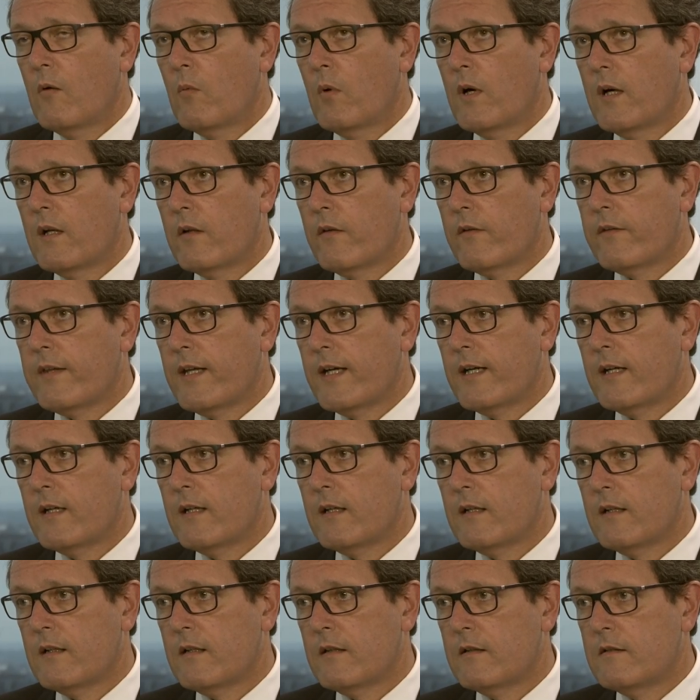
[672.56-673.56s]
Well, they
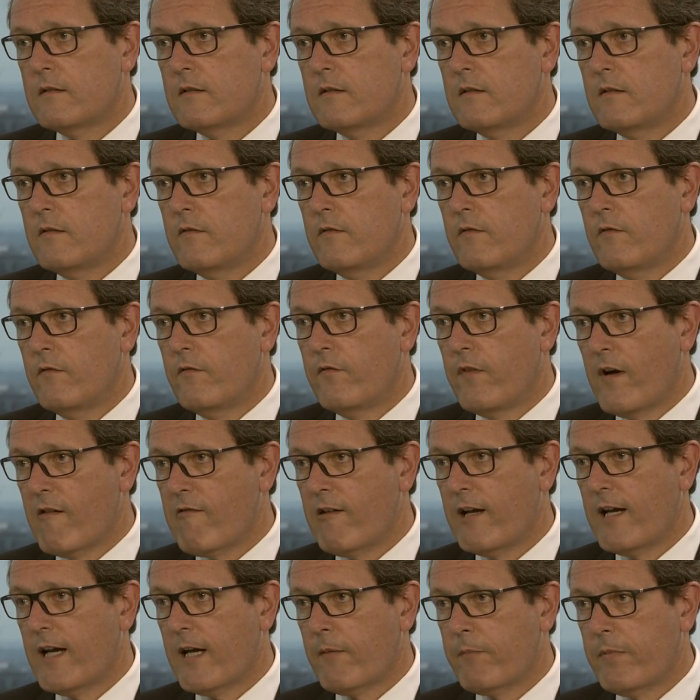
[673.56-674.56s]
are
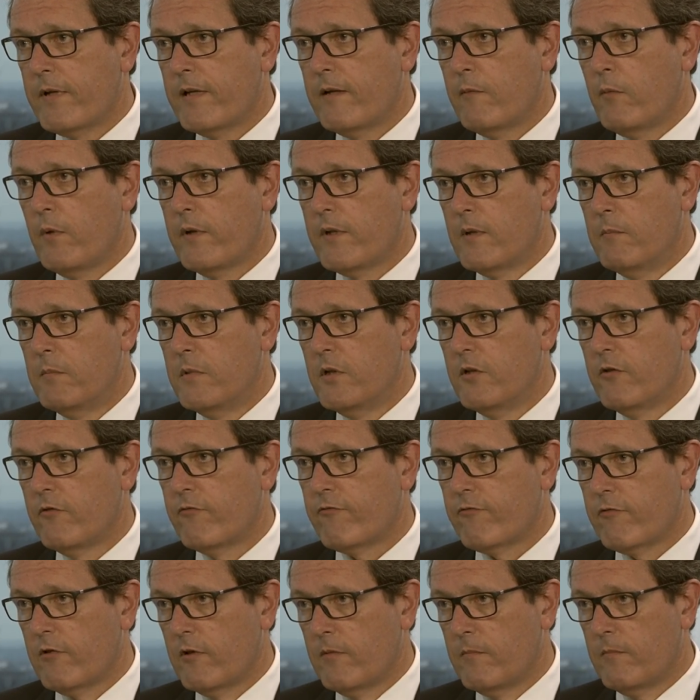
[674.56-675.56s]
very happy with the
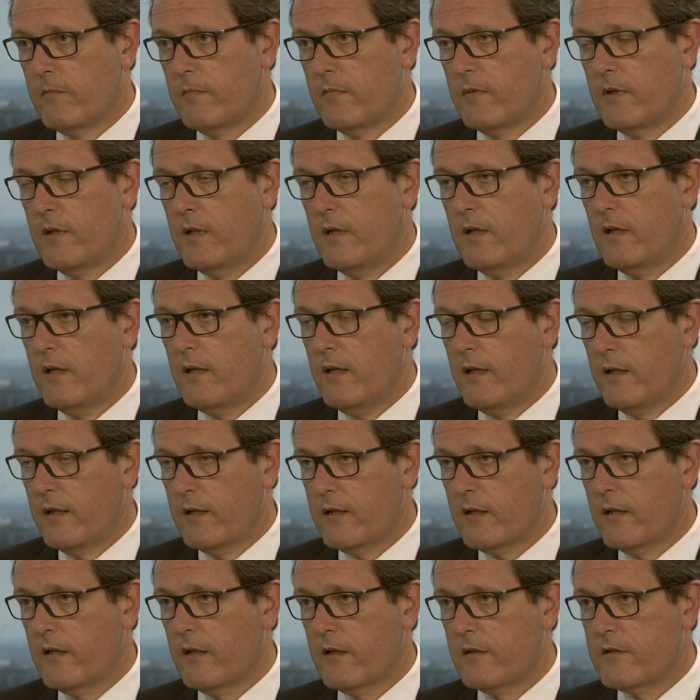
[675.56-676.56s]
move from
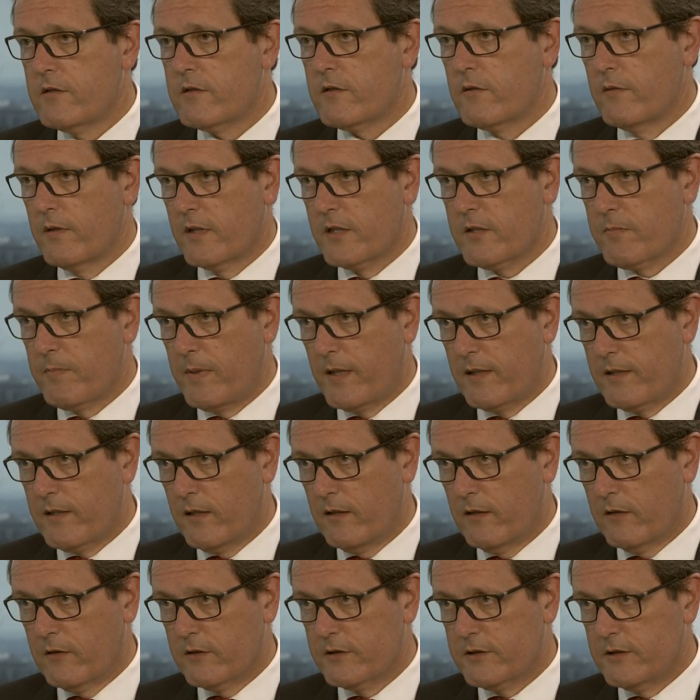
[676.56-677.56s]
incurred to
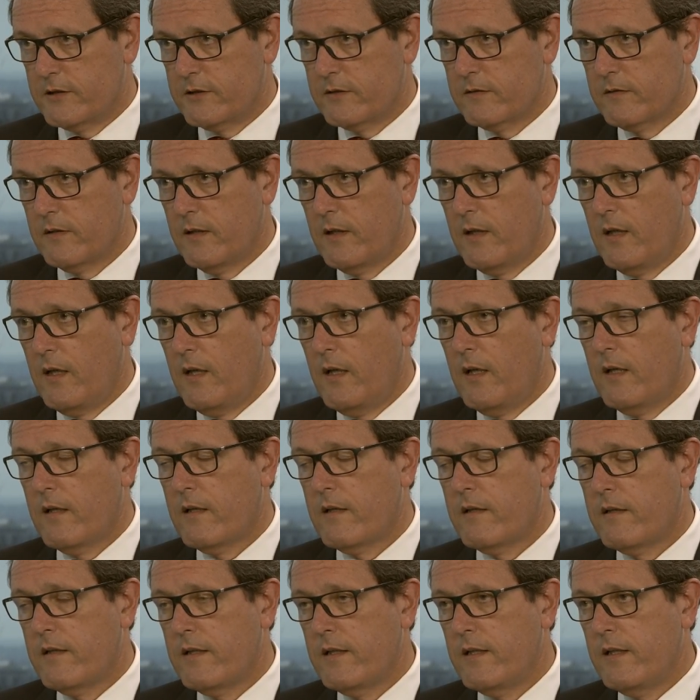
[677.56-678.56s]
expected losses.
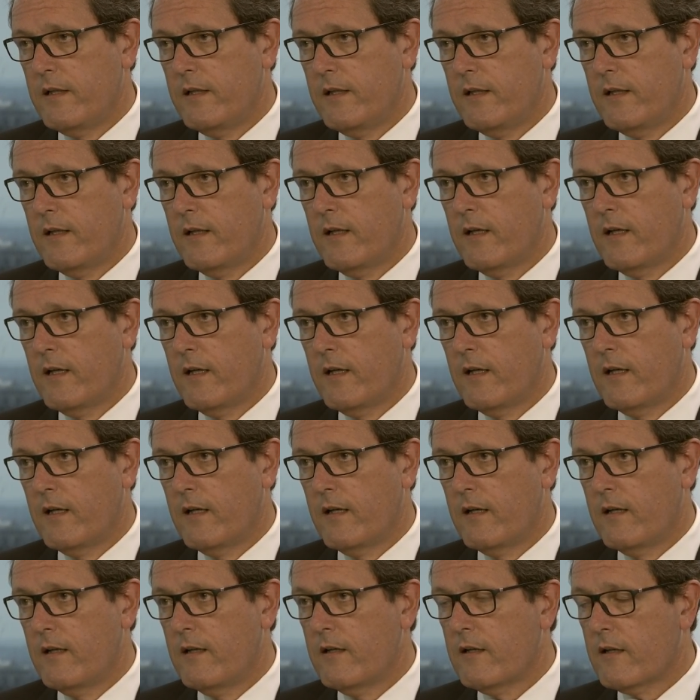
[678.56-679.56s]

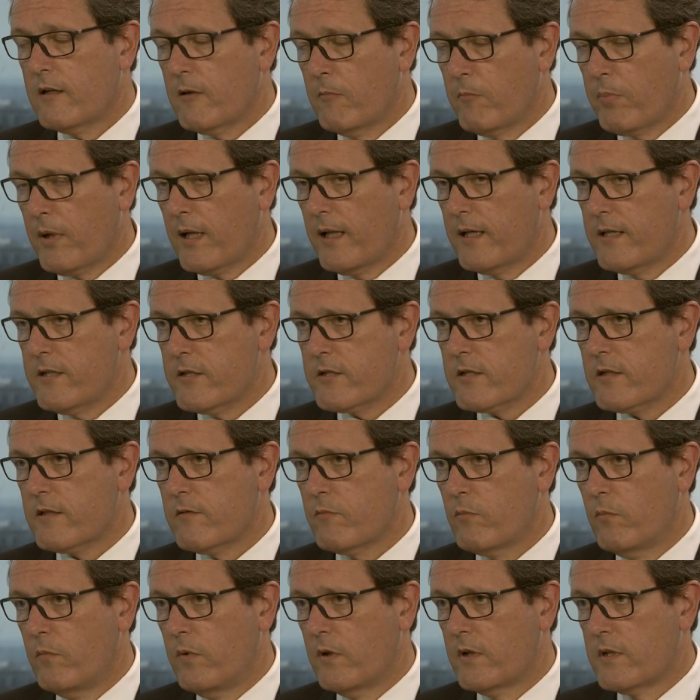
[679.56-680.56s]
The complaint
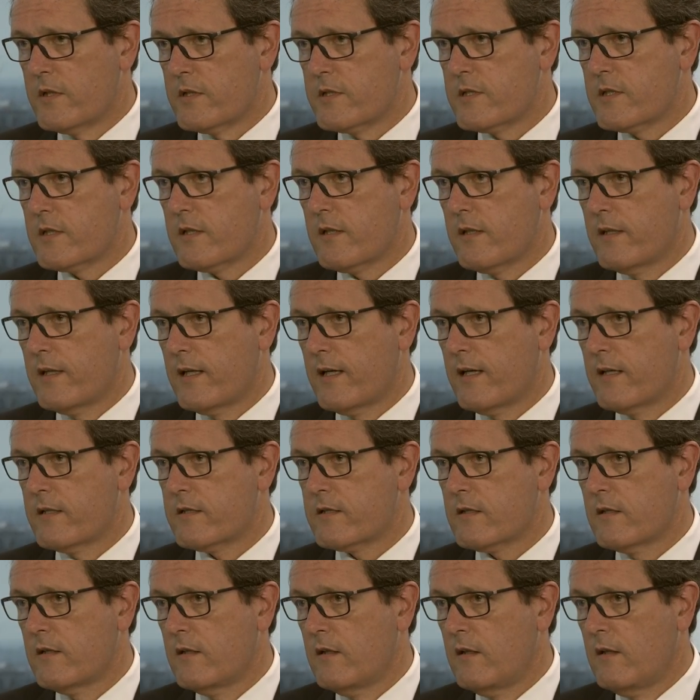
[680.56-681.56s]
was
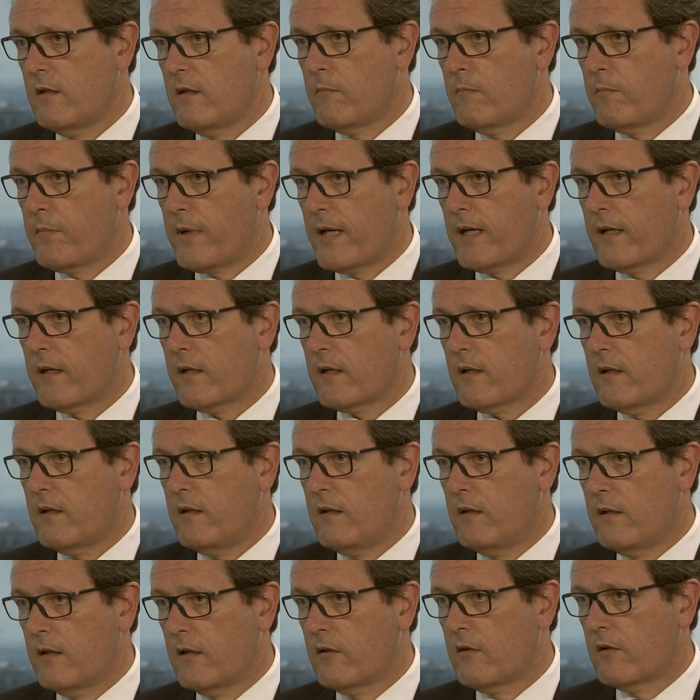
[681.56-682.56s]
that bank
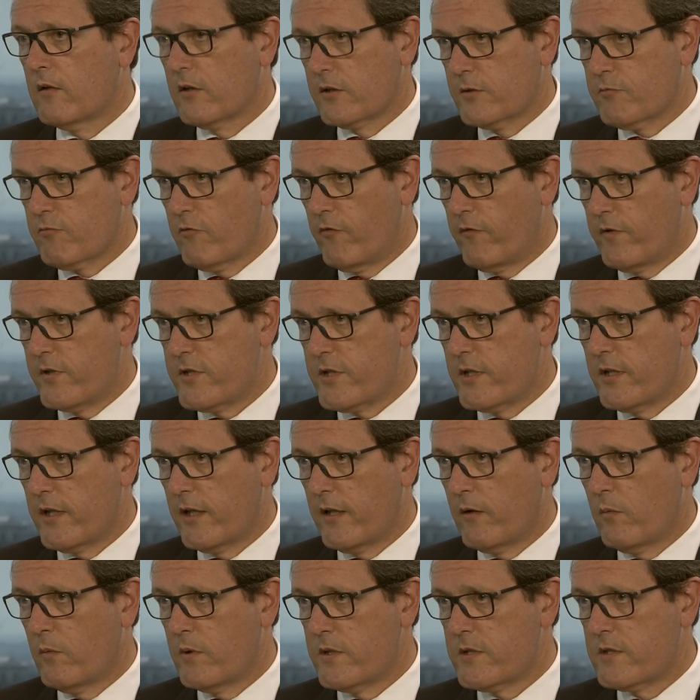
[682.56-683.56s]
loan loss
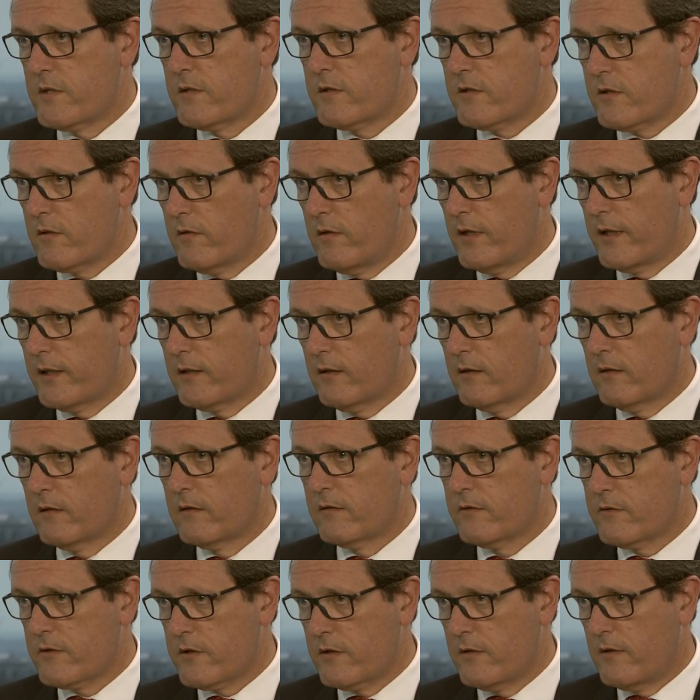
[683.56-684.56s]
provisioning was too little,
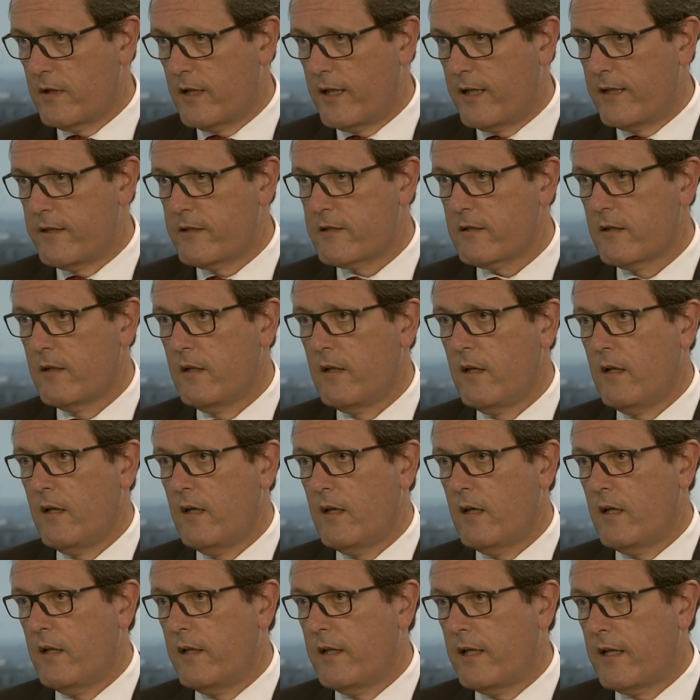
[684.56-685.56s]
too late,
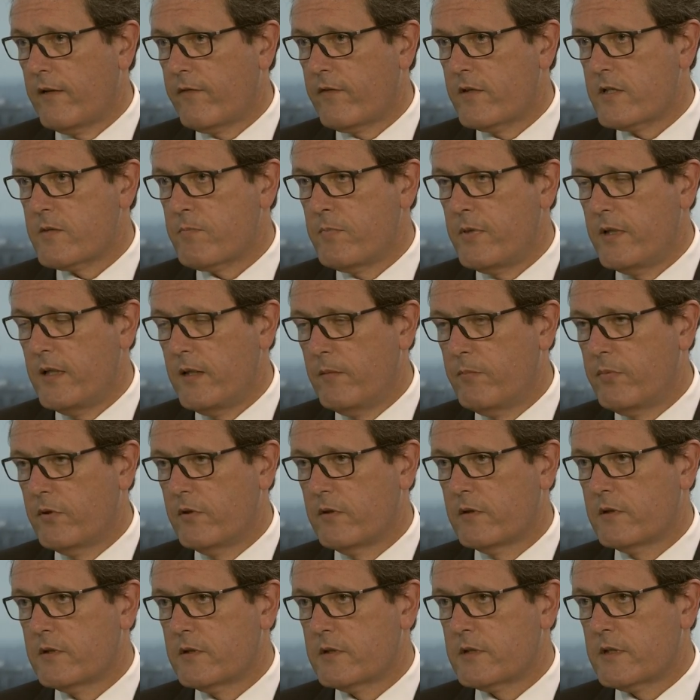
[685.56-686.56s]
and the FSB
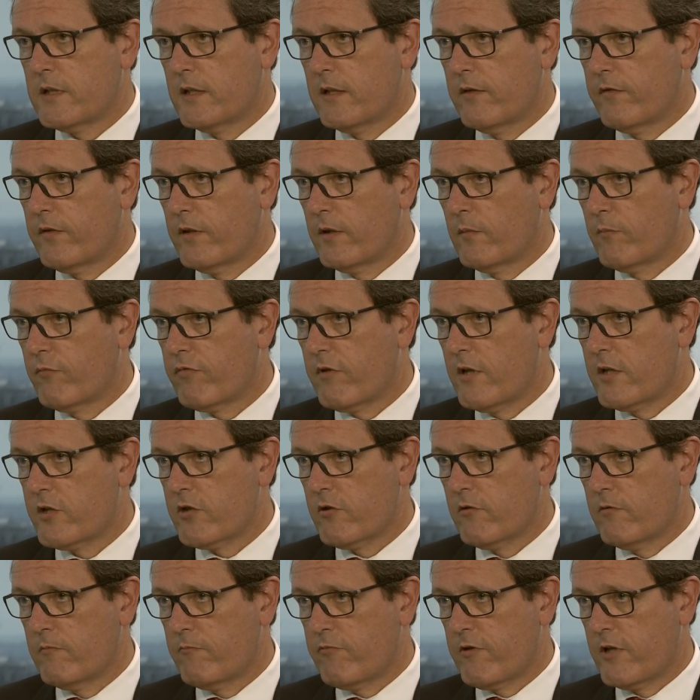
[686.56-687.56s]
put significant
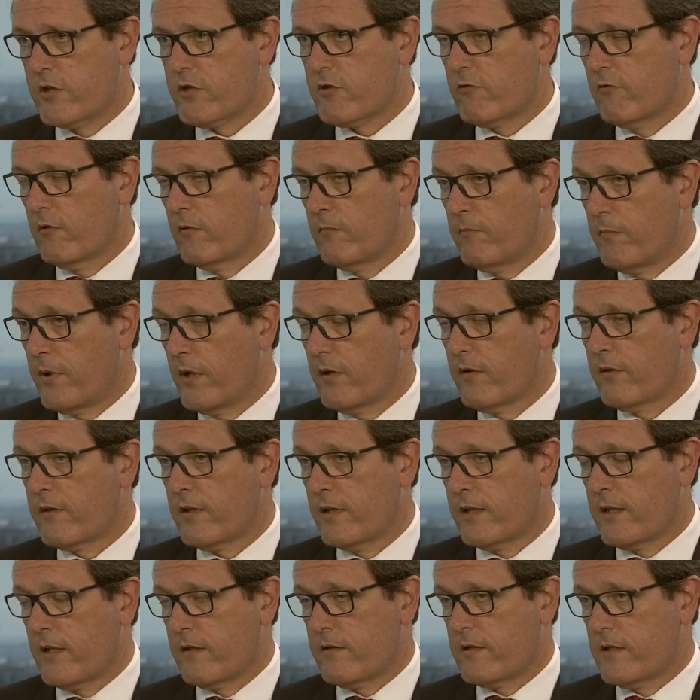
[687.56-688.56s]
pressure on
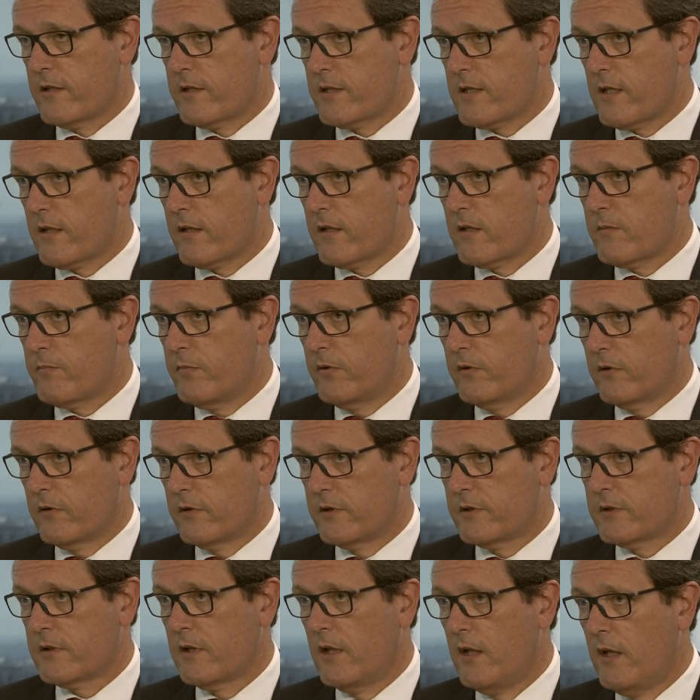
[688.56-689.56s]
both accounting standards
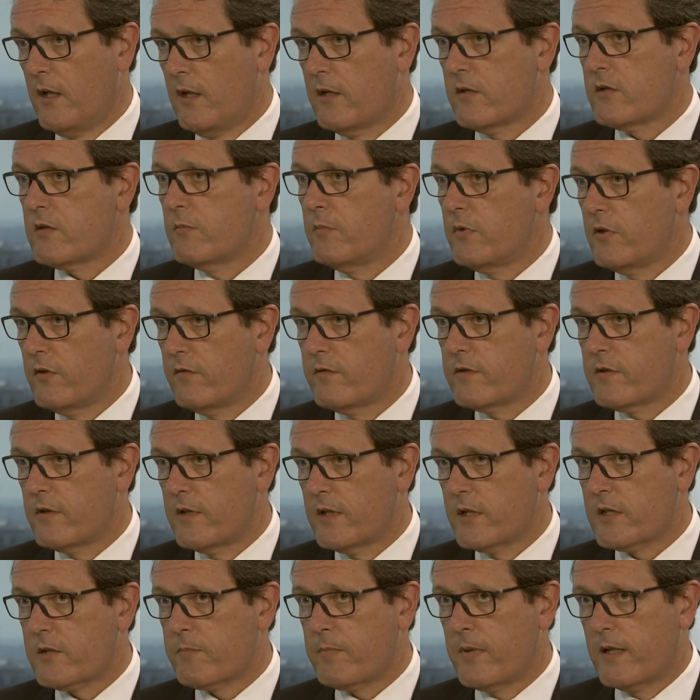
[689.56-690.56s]
boards to move
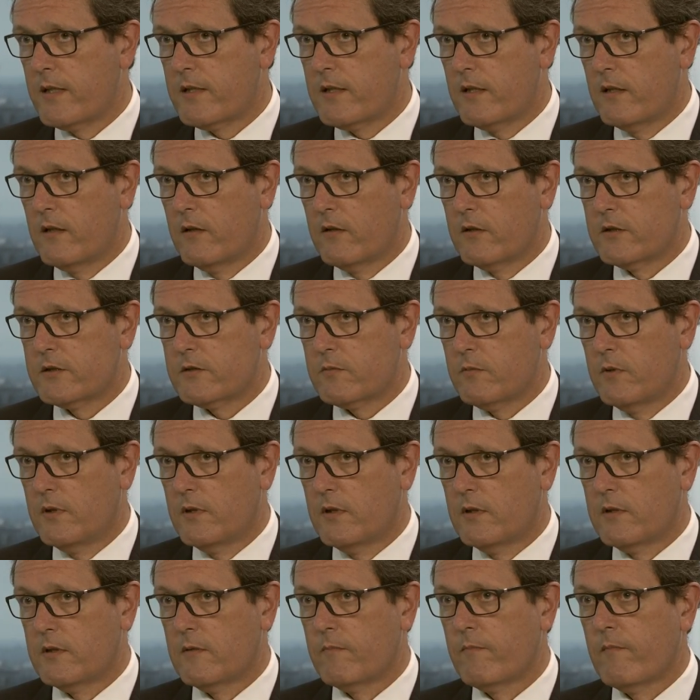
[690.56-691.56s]
to the expected loss
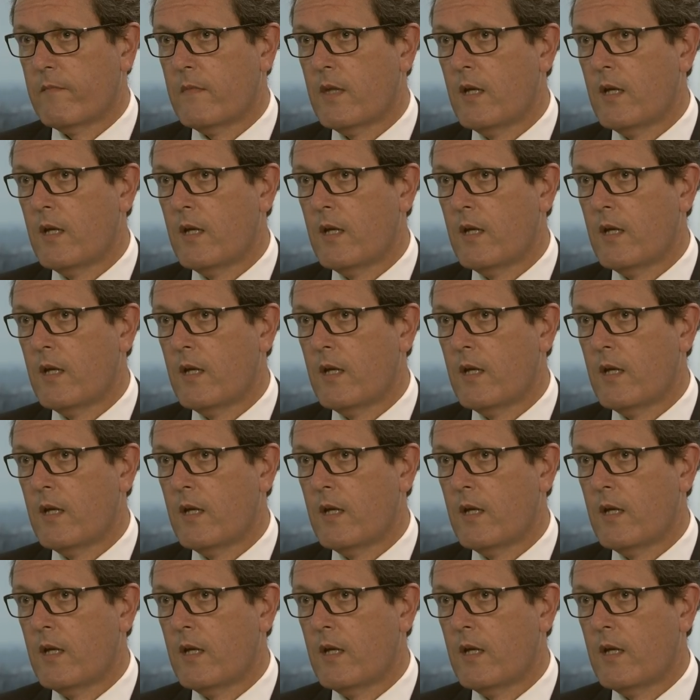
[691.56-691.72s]
world.